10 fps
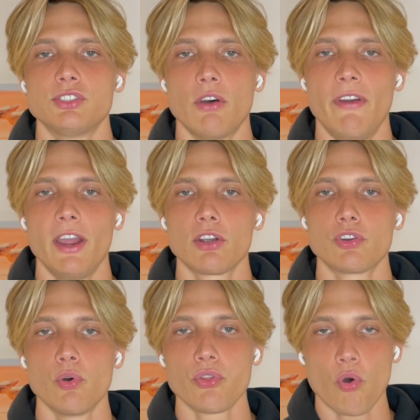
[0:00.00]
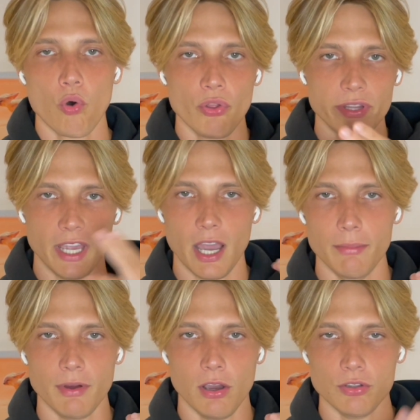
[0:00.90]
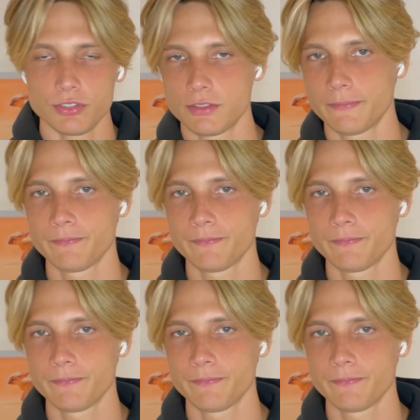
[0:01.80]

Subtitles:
of hair growth on the eyebrows.